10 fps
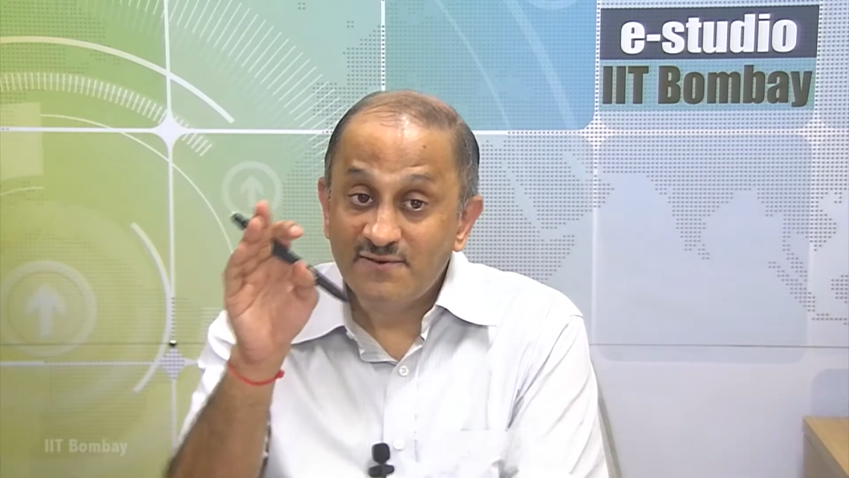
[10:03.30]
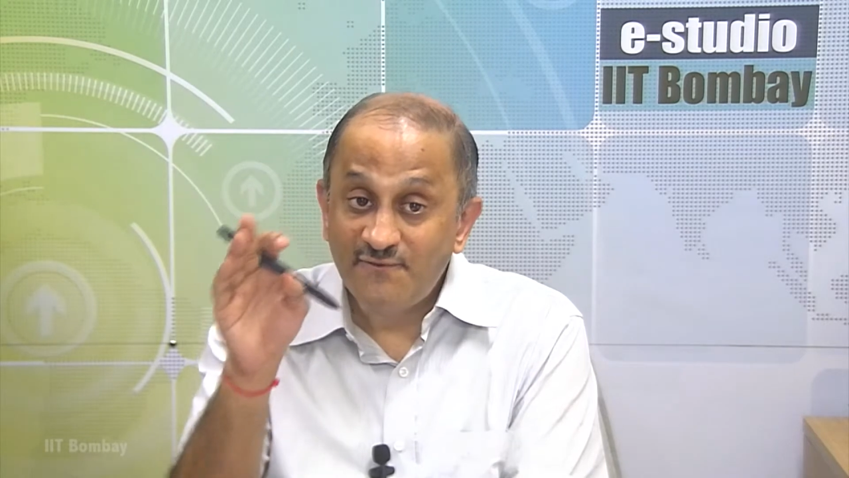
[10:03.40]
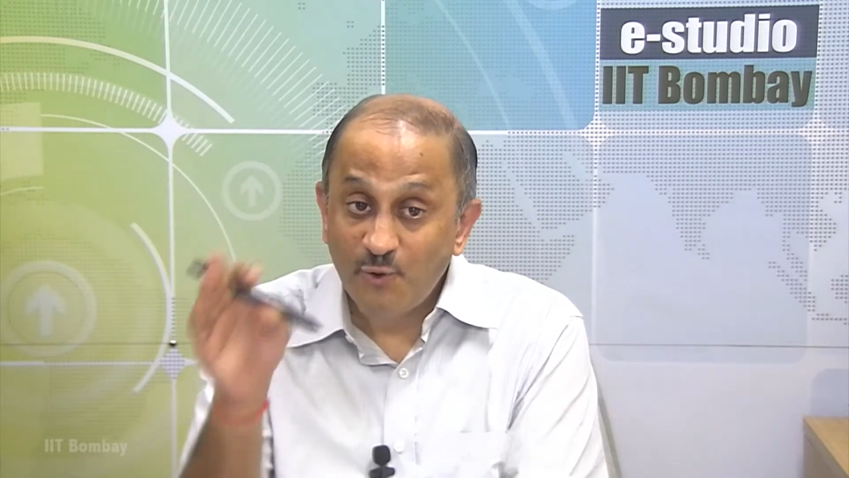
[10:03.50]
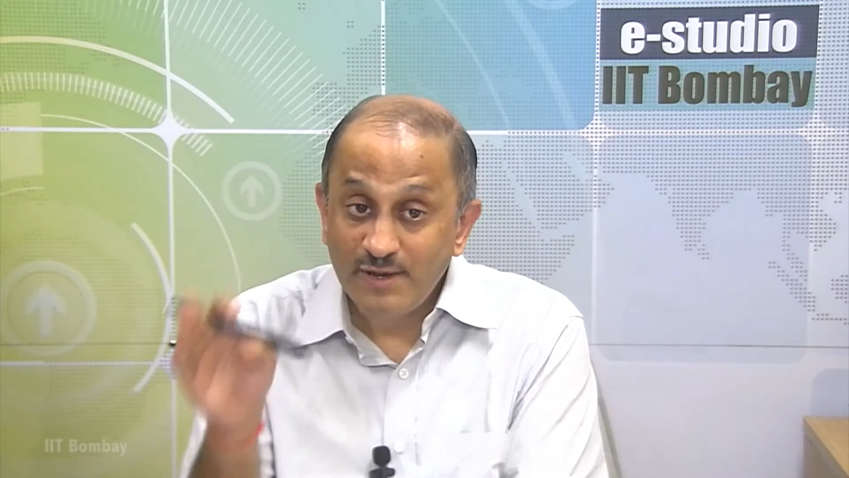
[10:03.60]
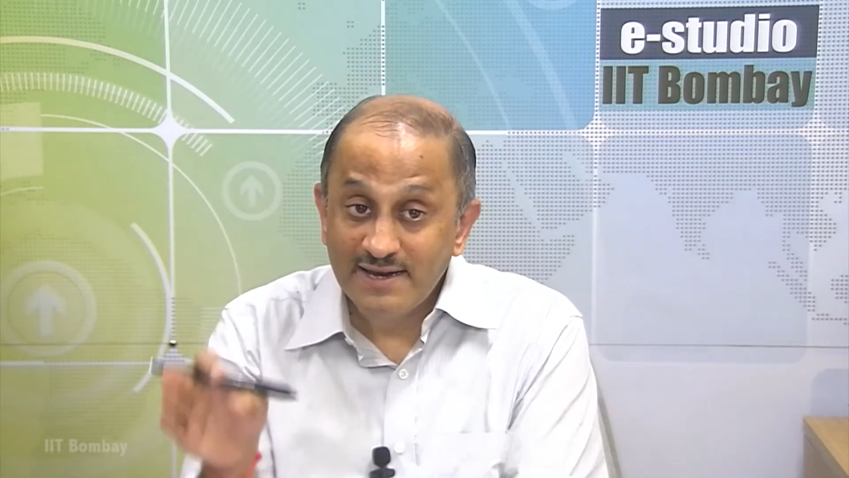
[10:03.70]

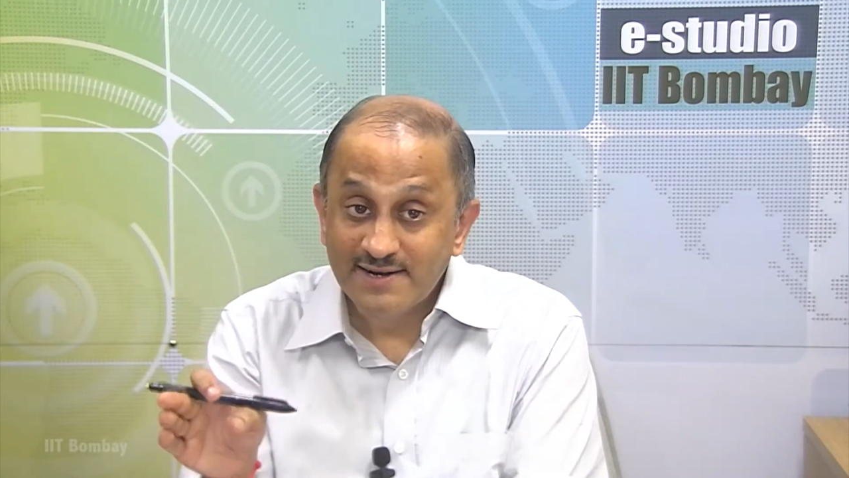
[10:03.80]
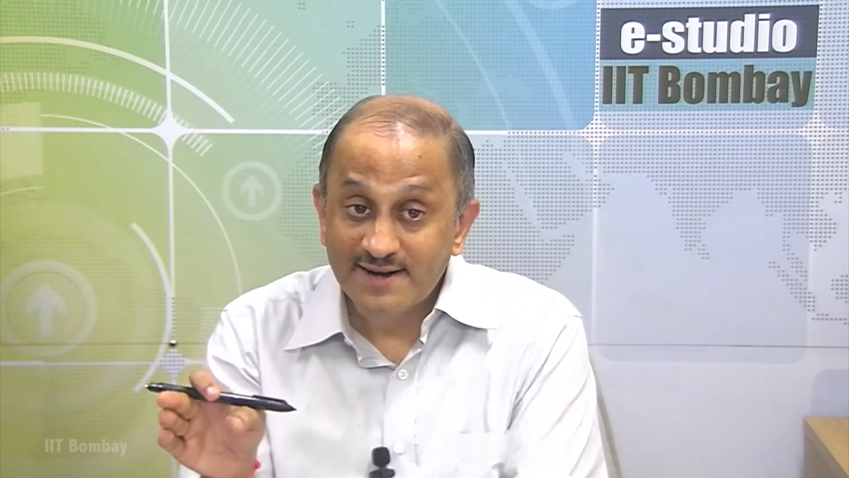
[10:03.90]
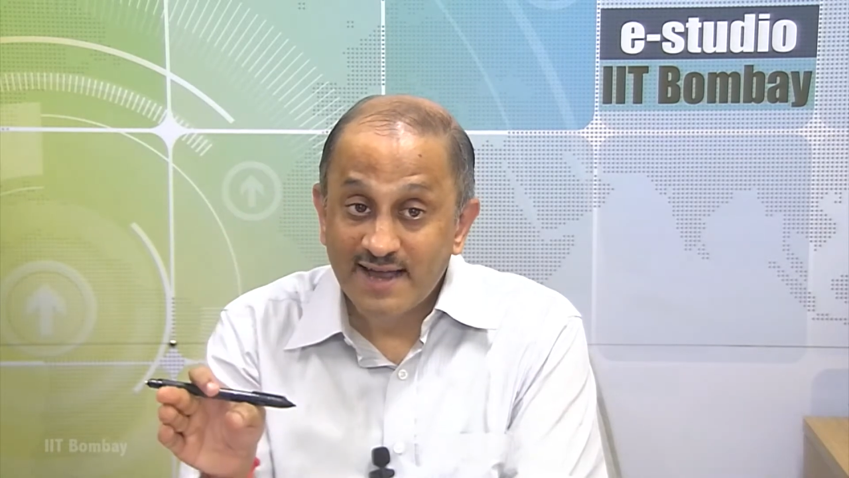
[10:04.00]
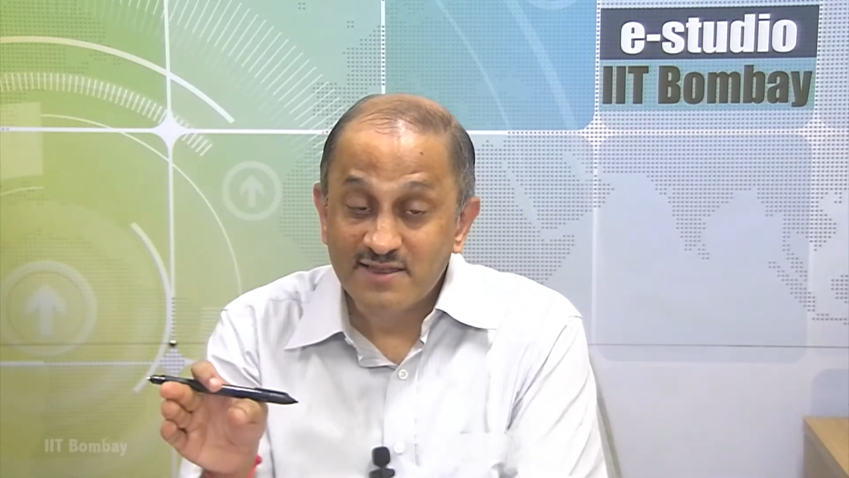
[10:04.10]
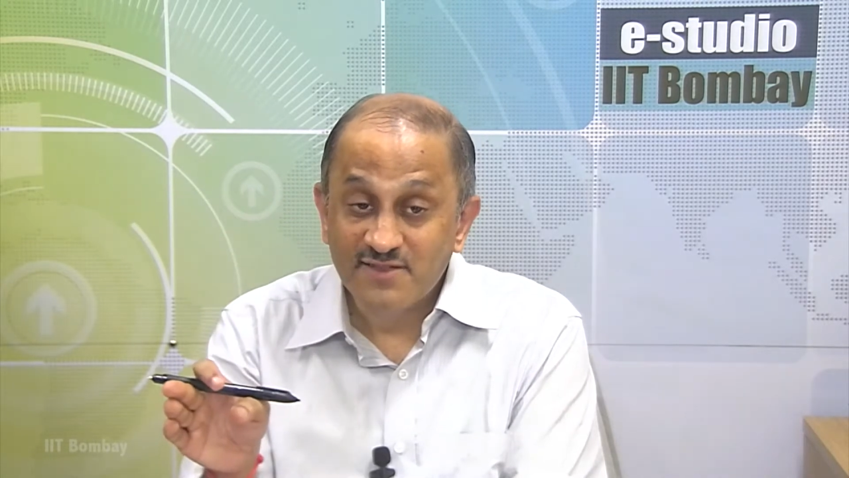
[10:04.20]
Fourier
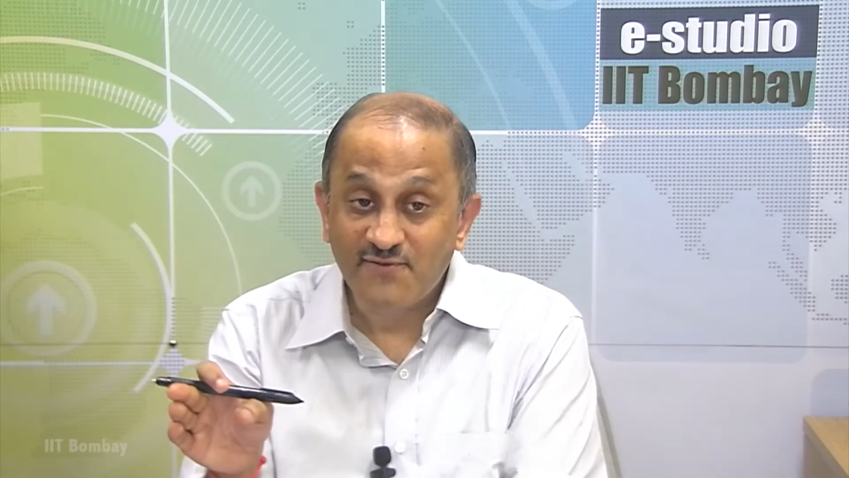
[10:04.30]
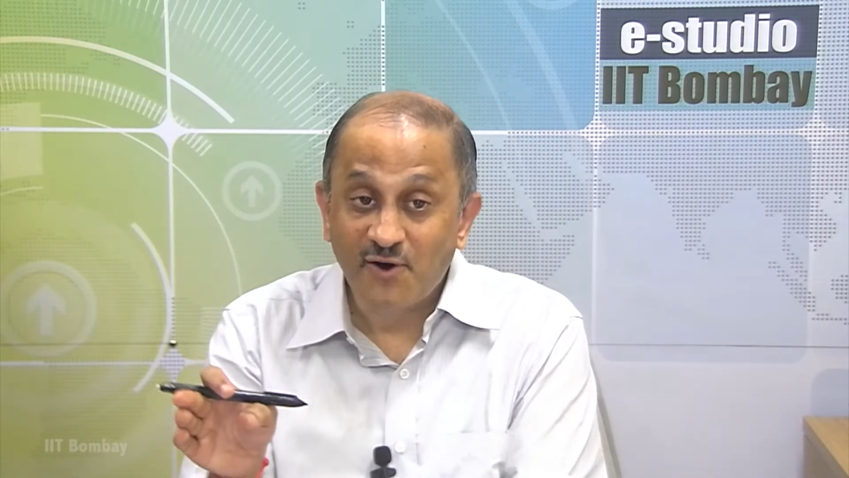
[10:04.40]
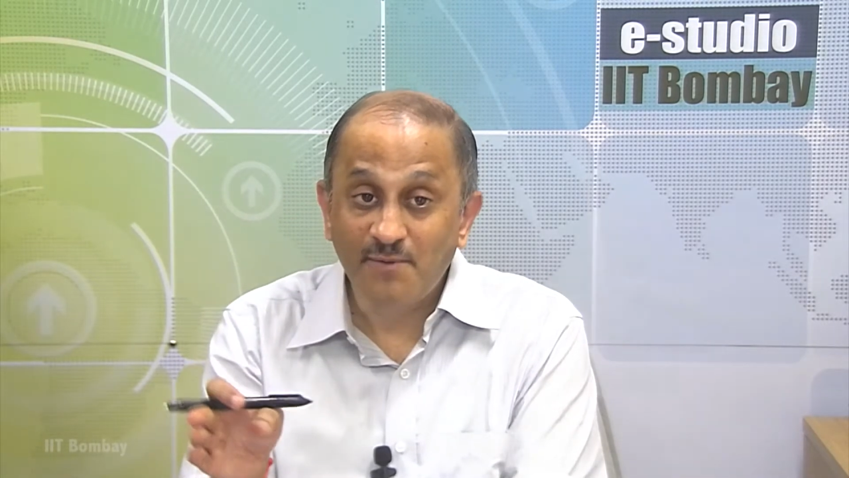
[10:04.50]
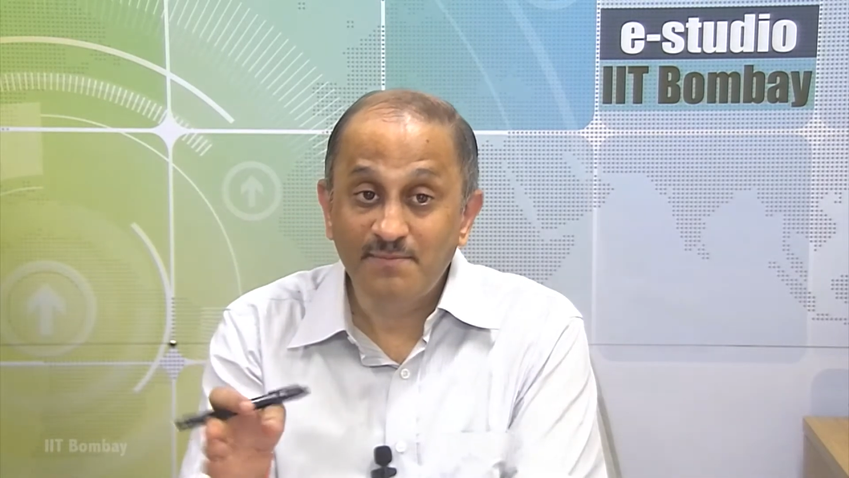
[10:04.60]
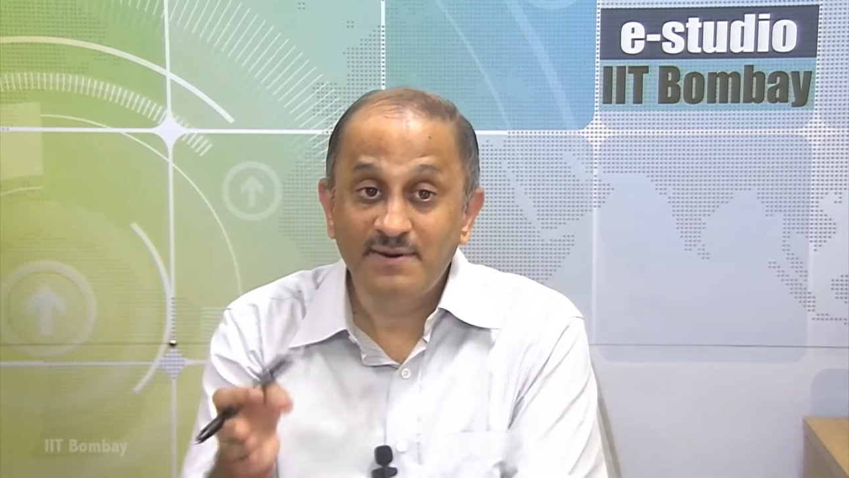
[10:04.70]

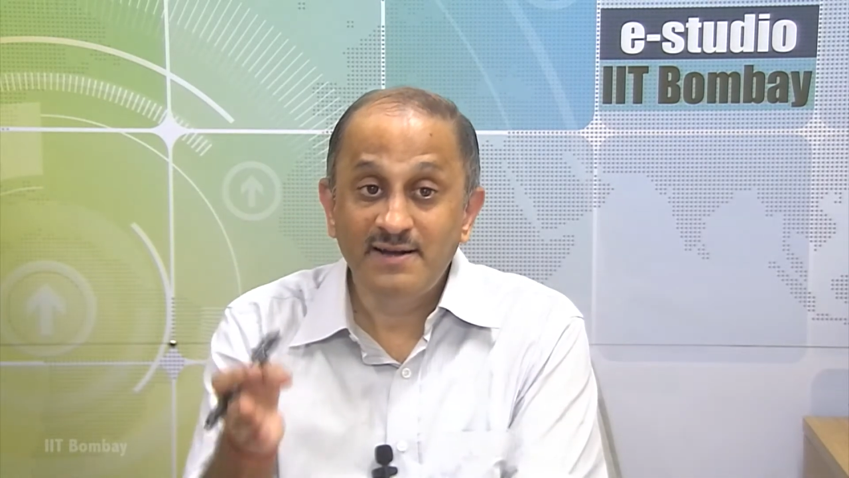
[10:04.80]
transform